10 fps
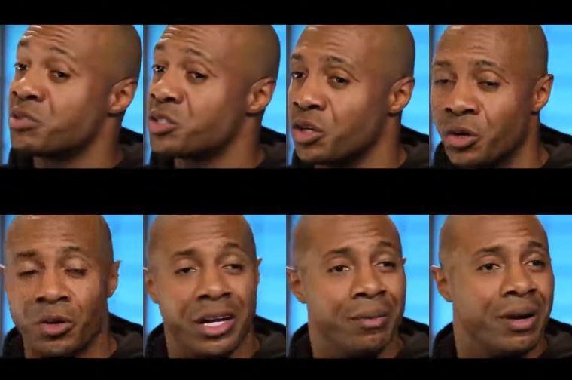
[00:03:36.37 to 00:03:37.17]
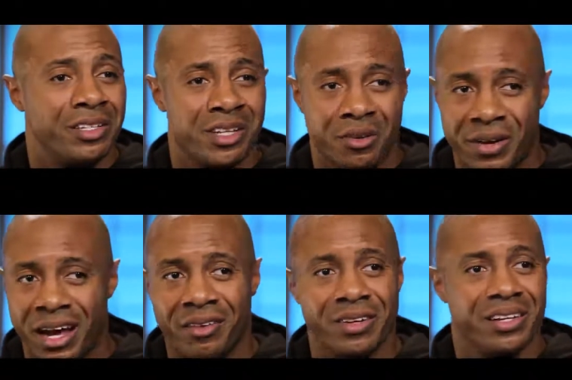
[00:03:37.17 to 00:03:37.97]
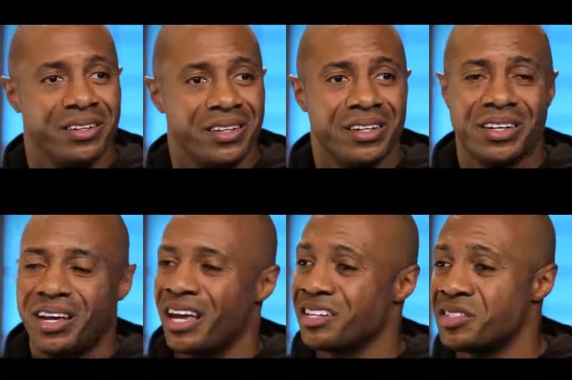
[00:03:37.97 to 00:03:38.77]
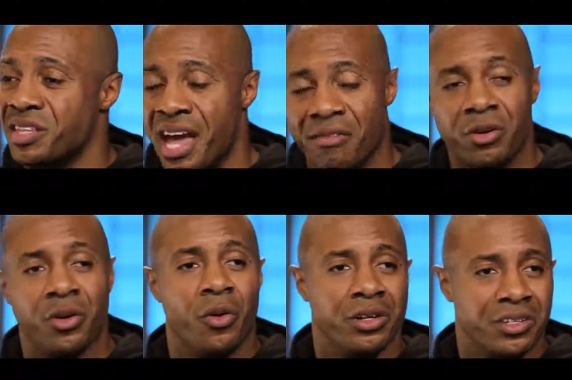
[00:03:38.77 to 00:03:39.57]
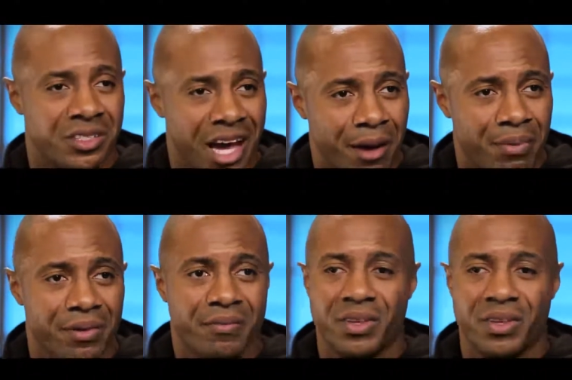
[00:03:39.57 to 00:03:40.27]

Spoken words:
I'm still getting myself out of it. And it's never going to stop.